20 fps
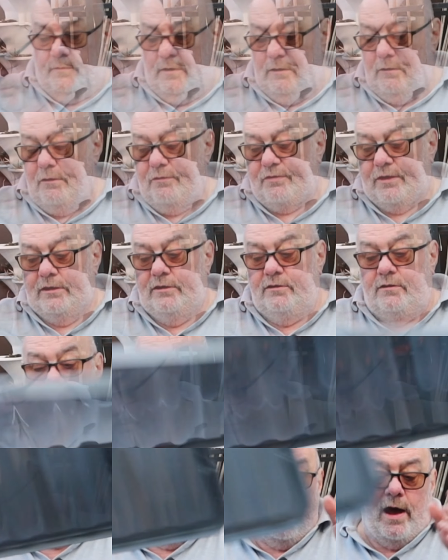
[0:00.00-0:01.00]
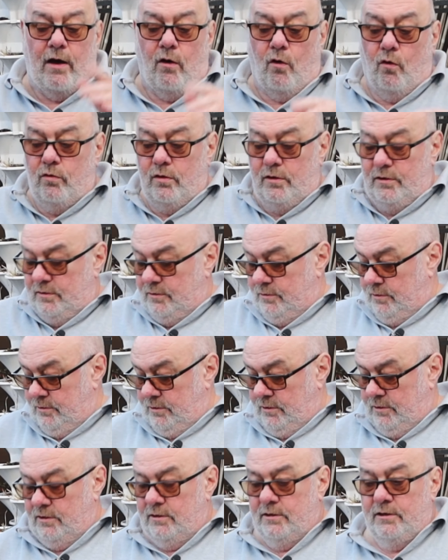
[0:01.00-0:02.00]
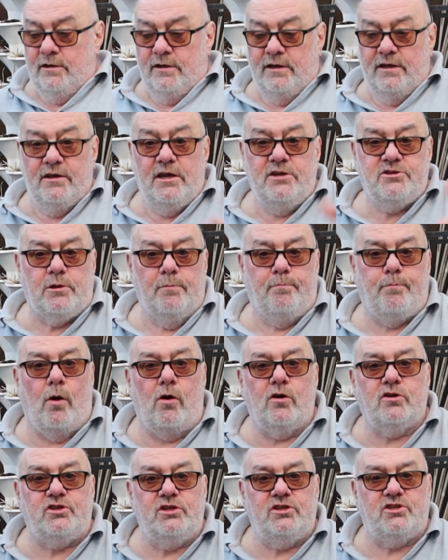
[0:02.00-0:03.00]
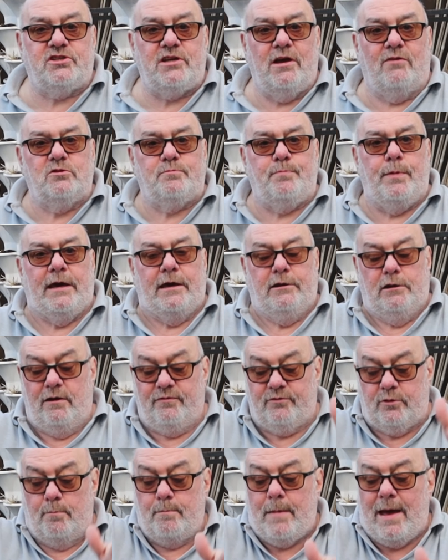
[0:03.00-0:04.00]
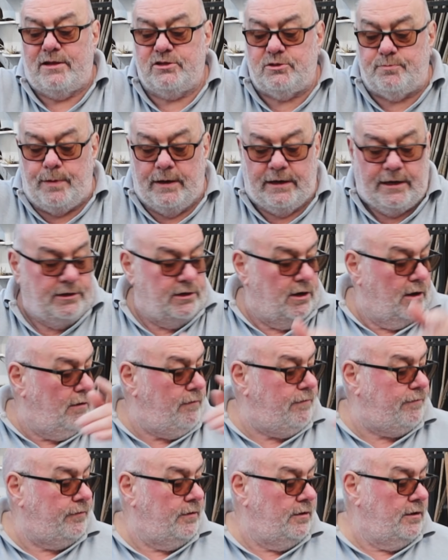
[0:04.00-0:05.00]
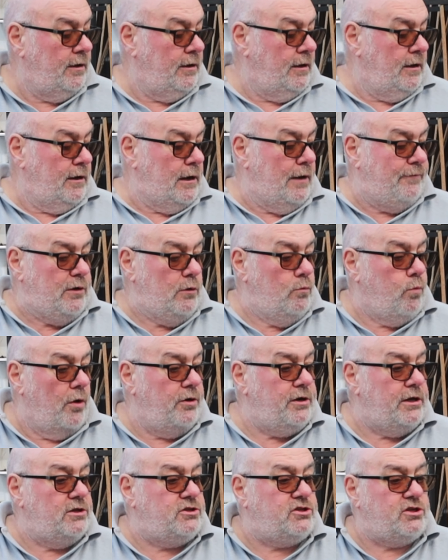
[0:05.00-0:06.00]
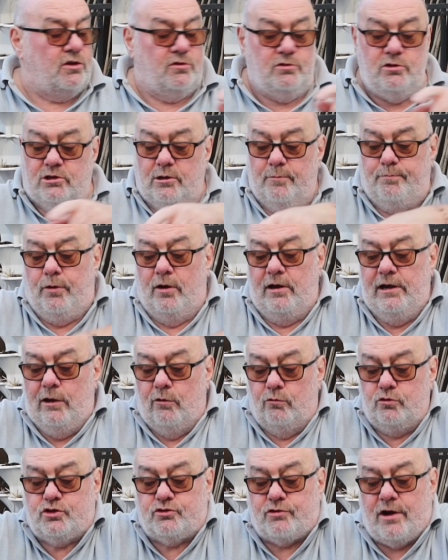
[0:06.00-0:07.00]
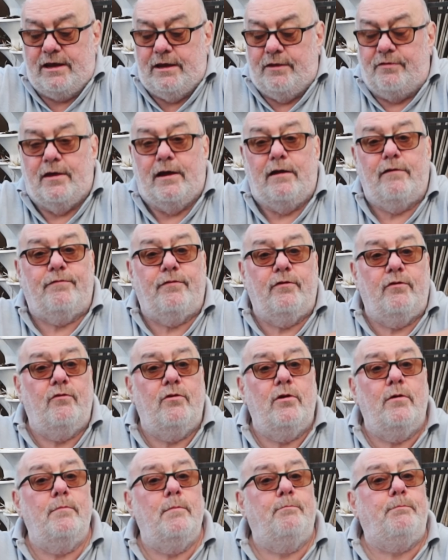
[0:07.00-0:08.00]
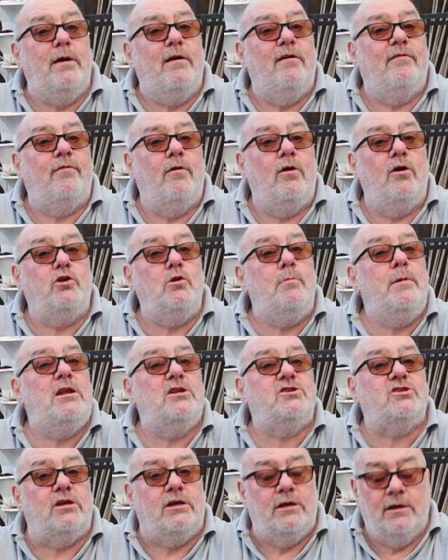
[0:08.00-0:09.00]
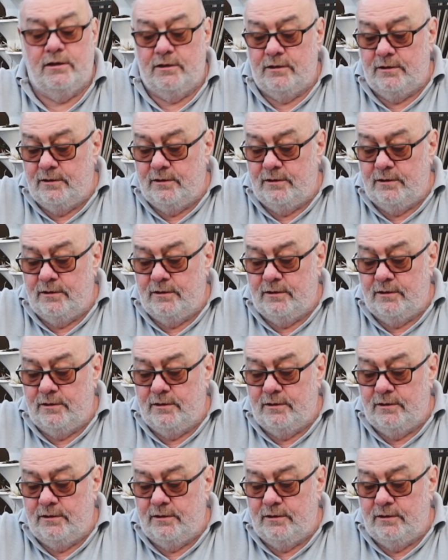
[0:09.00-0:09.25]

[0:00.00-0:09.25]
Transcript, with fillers: The other thing as well is the box itself's big enough, the mat's big enough, if you wanted to, you could put a little tray in there for um, a bit of uh, humidity.